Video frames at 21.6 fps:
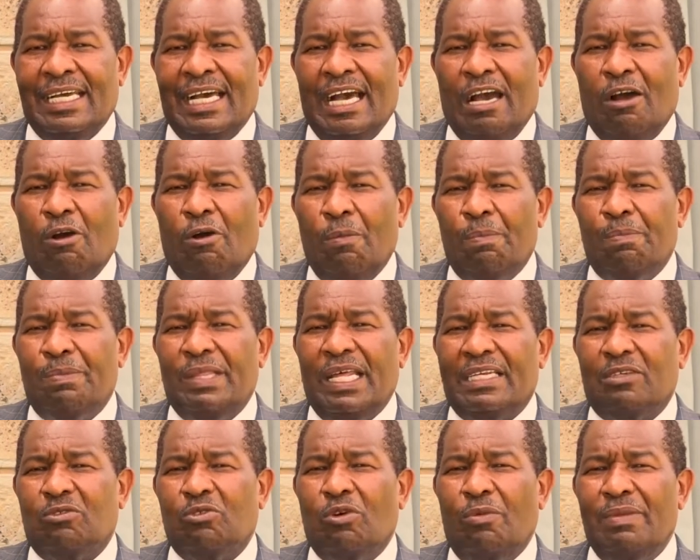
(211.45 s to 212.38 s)
A hope
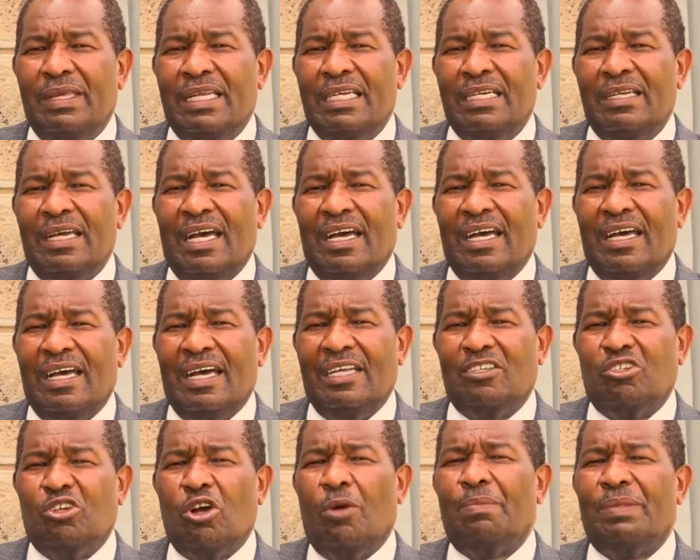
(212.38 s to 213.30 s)
that will be uh,
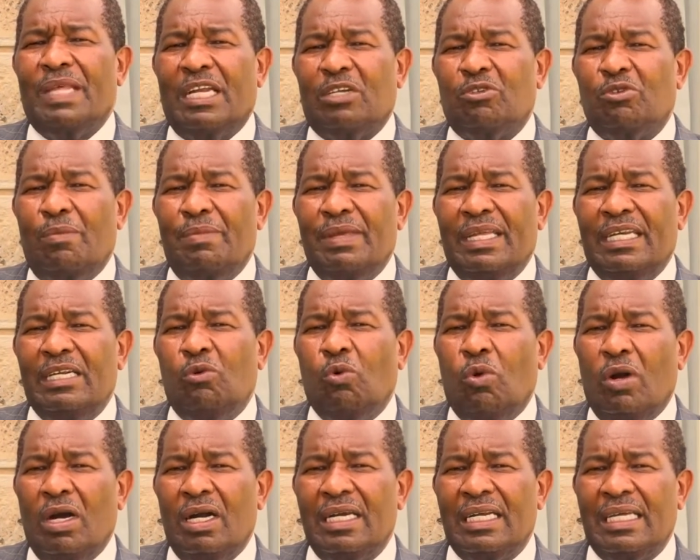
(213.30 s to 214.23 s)
a job that will be
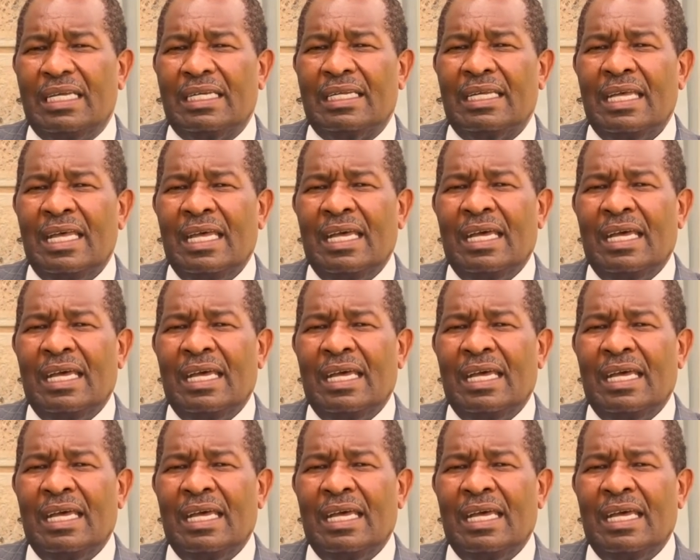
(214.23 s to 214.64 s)
rewarding,